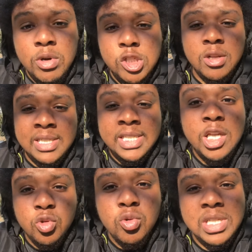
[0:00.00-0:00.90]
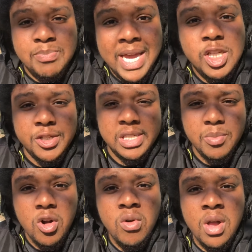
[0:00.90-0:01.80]
to see through this matrix,
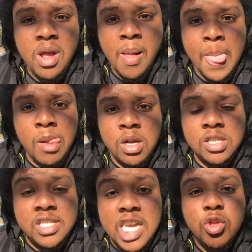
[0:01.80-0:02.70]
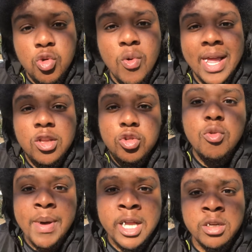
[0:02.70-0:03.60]
bro. See through it and do
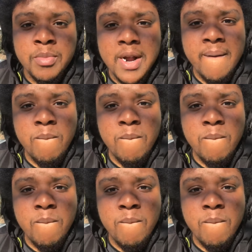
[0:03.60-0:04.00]
better, bro.